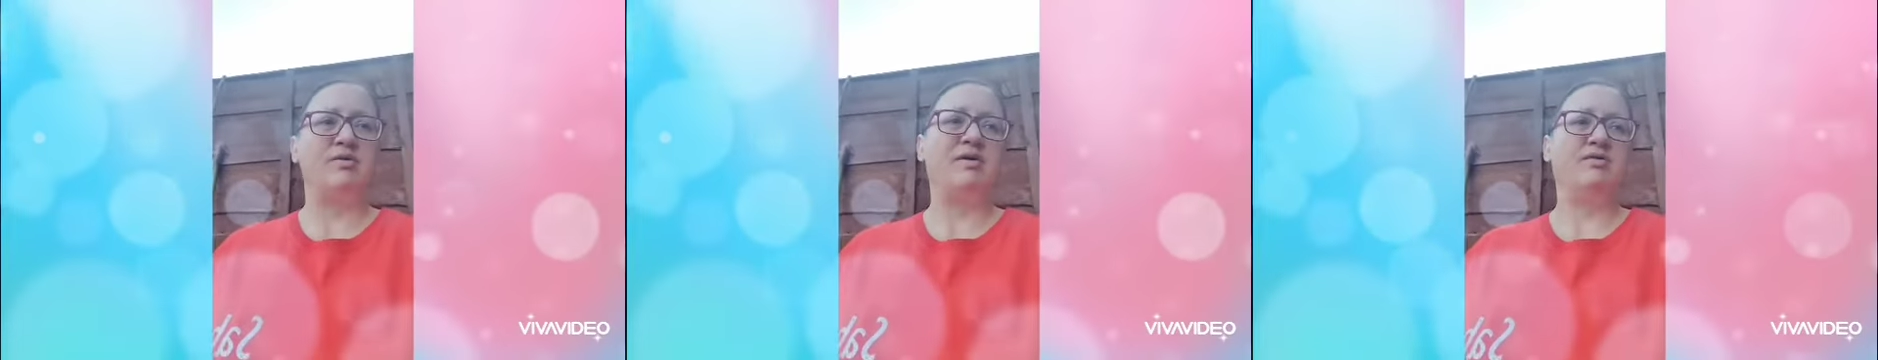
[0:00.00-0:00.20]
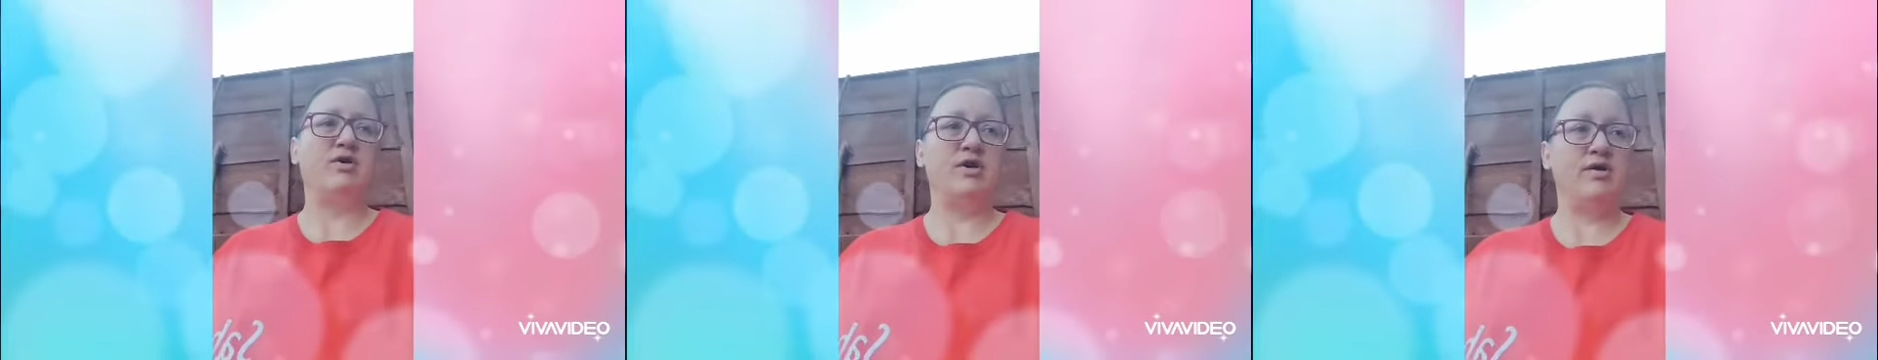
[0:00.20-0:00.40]
we
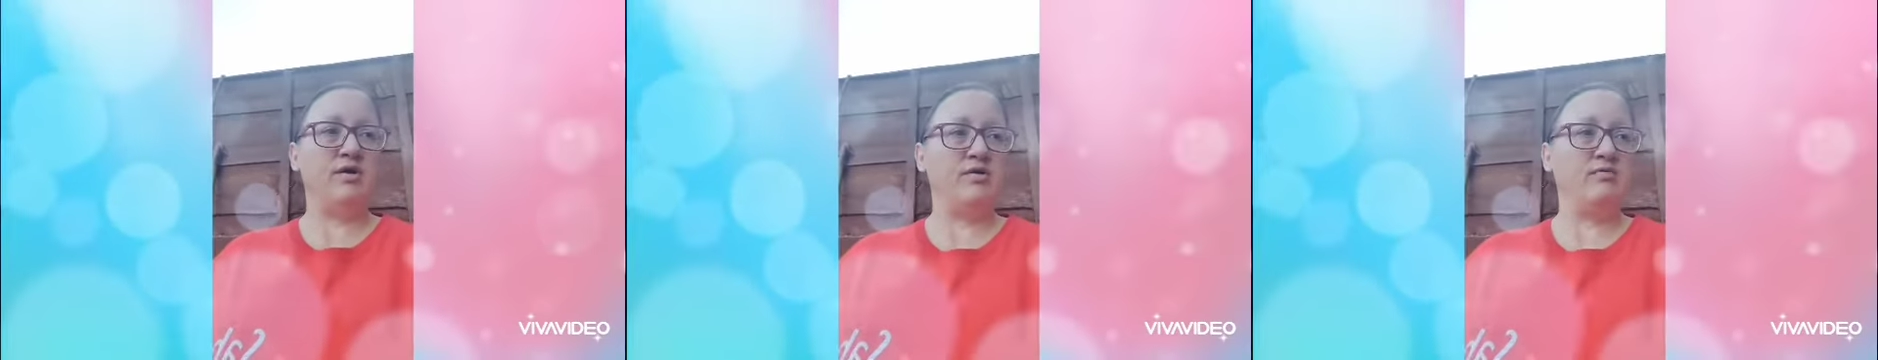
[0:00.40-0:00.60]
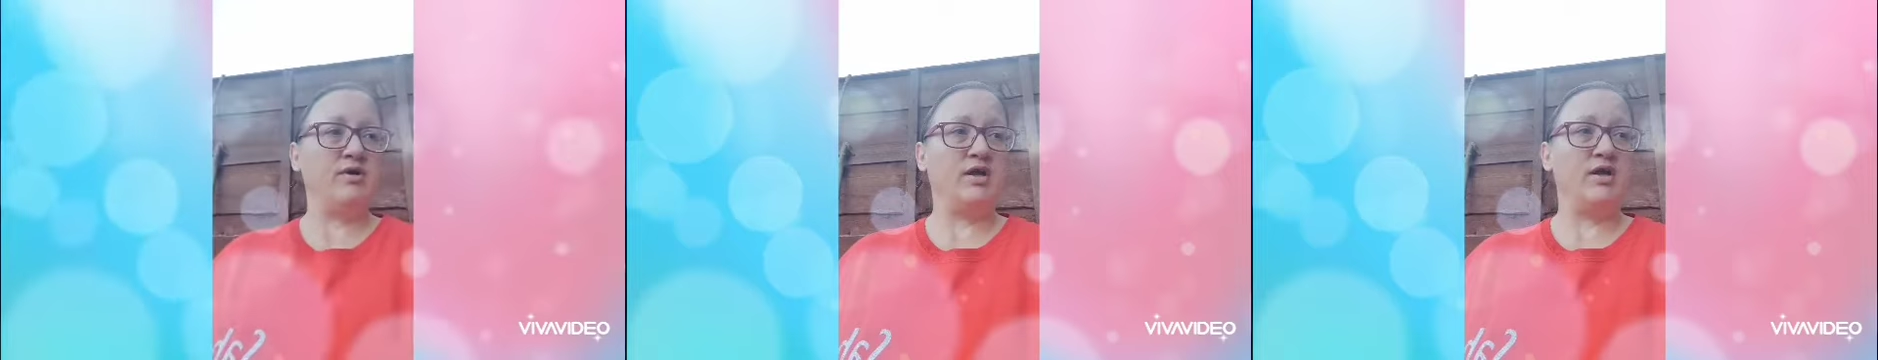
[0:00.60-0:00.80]
live on
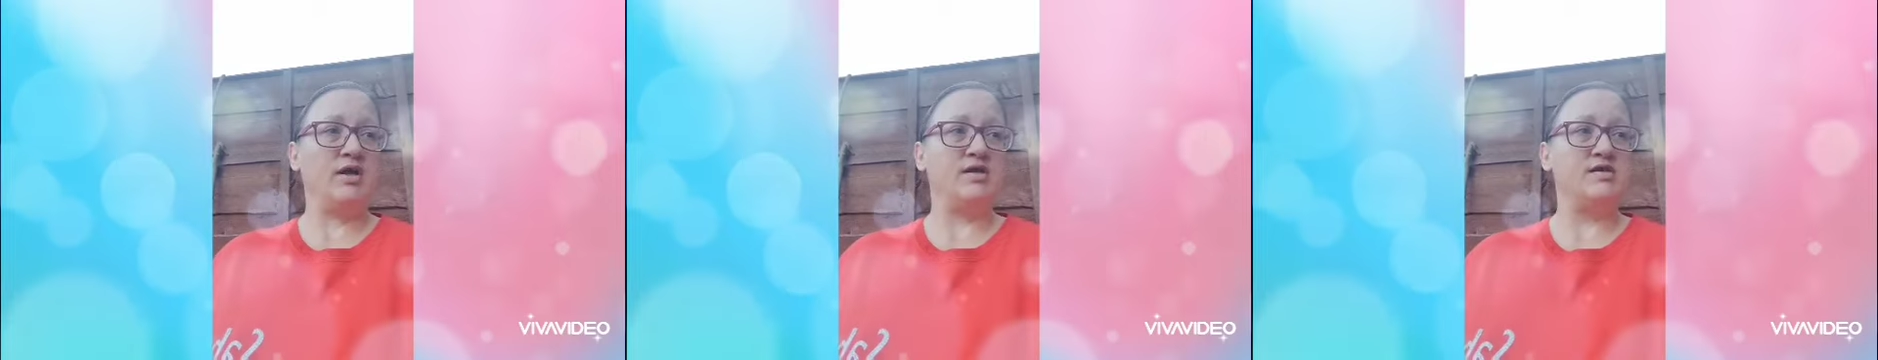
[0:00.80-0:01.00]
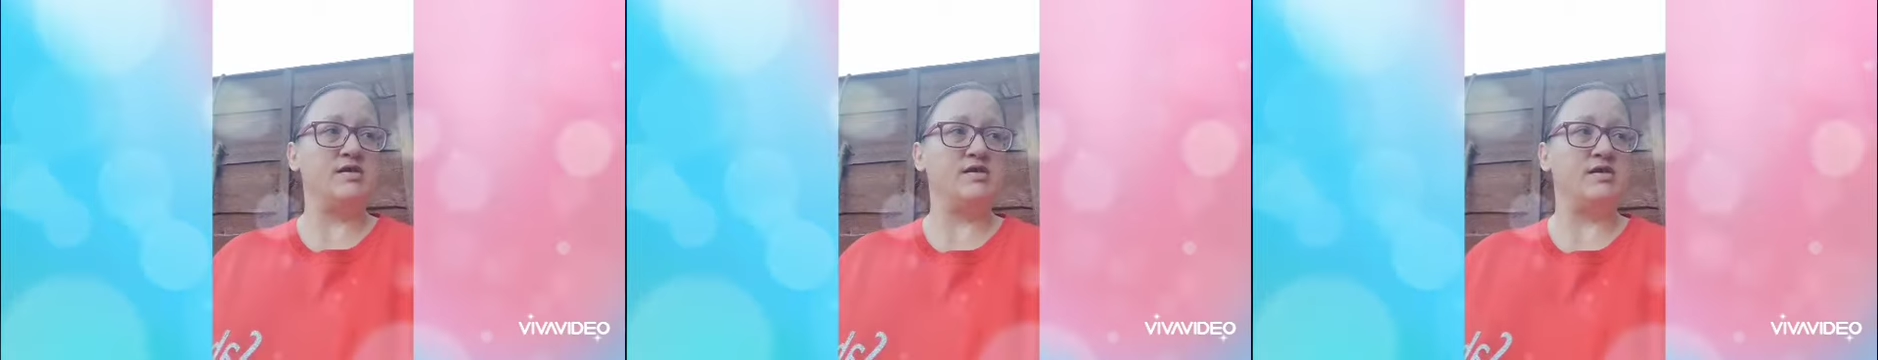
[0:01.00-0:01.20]
a really
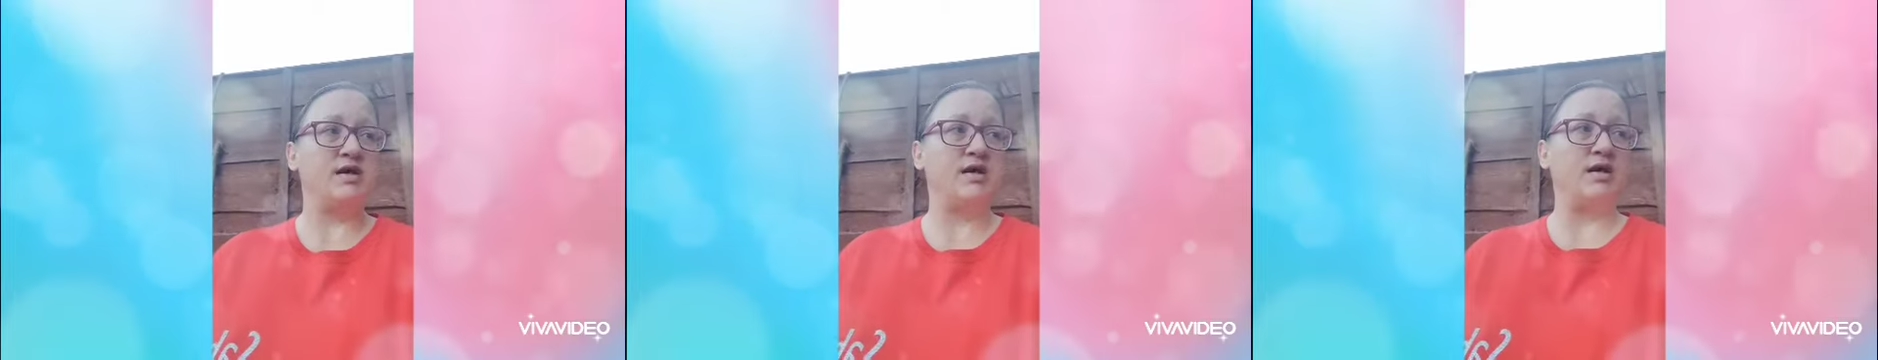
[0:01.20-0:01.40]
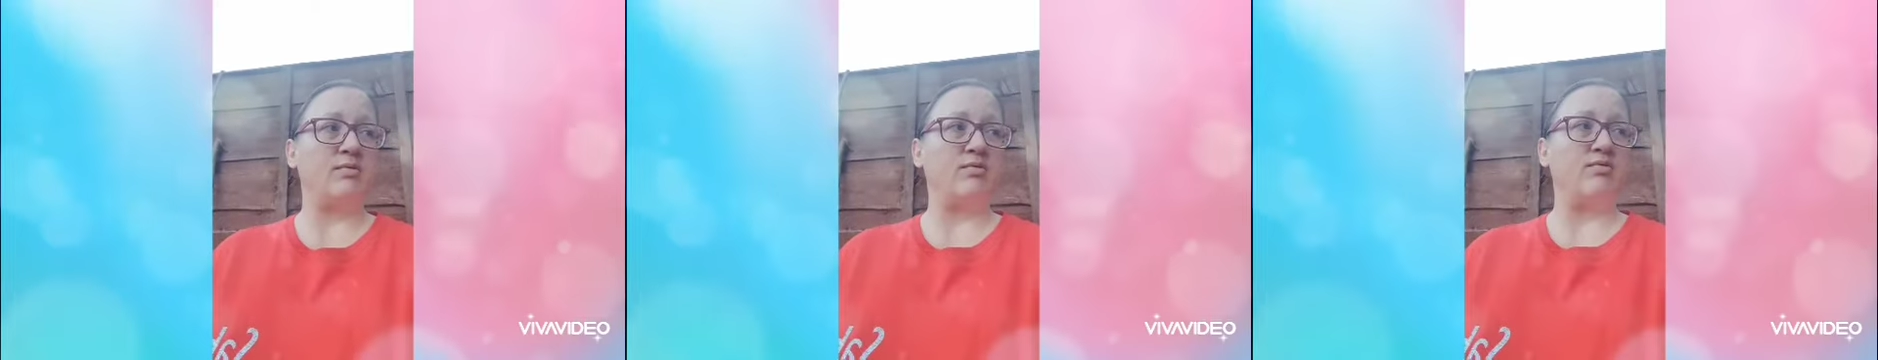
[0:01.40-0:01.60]
nice
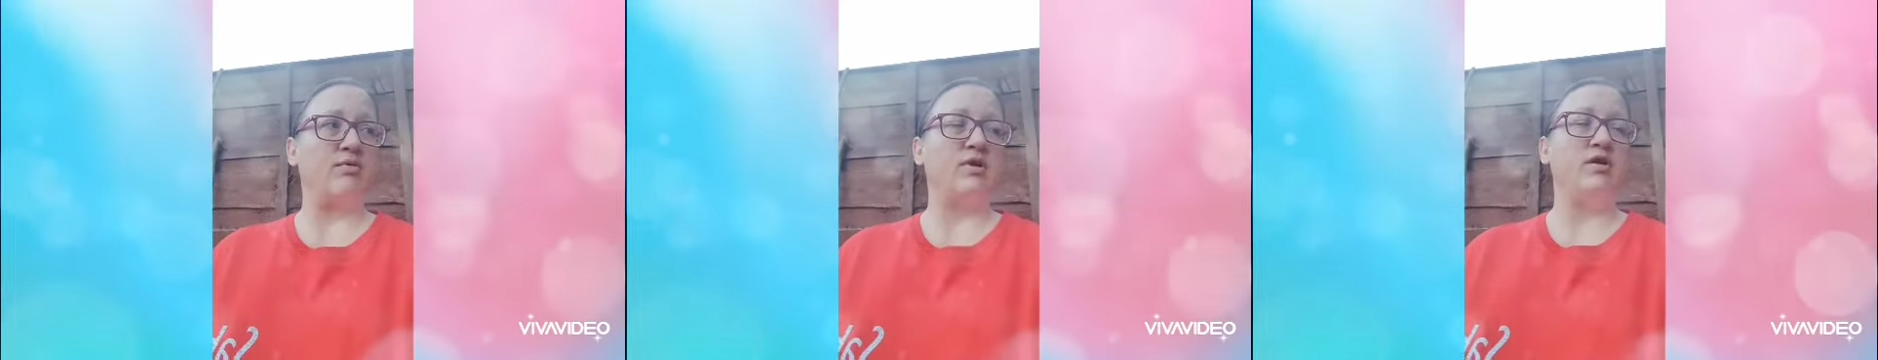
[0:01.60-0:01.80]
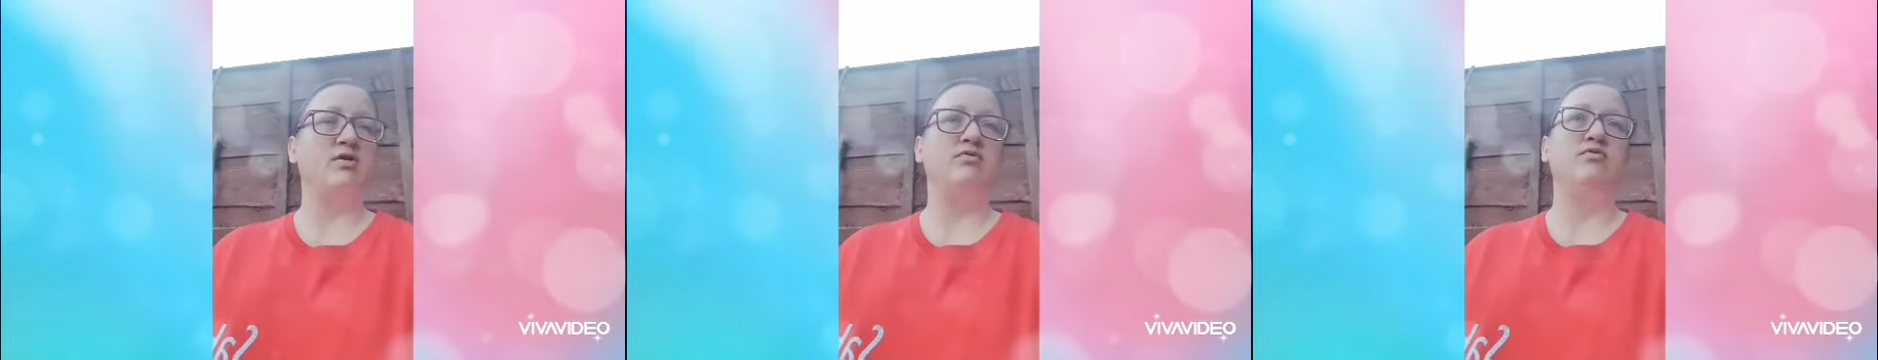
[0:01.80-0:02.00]
estate, but we
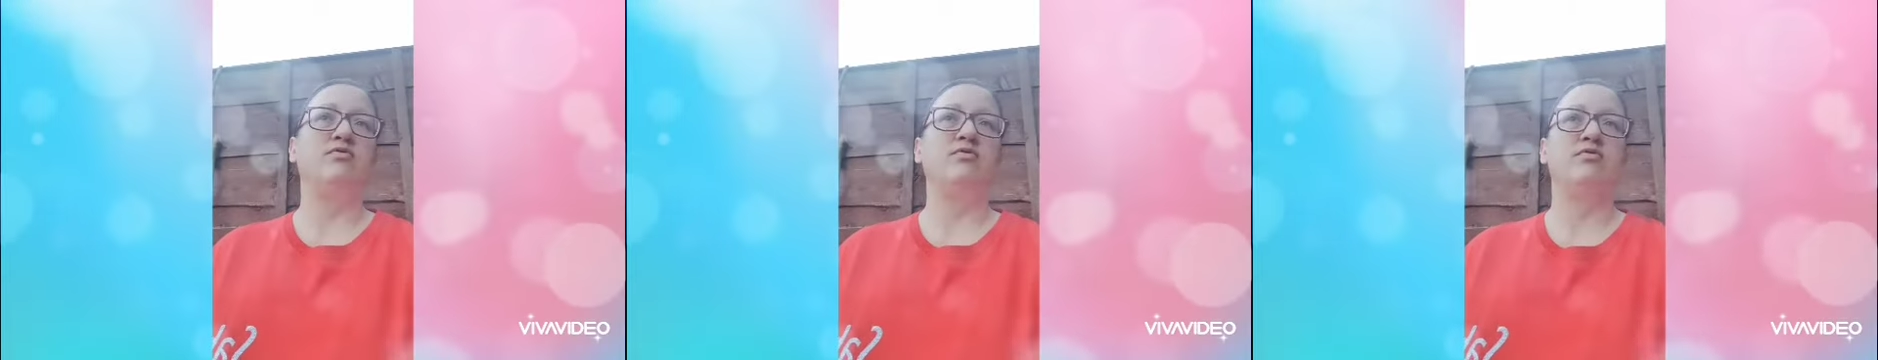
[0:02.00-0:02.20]
live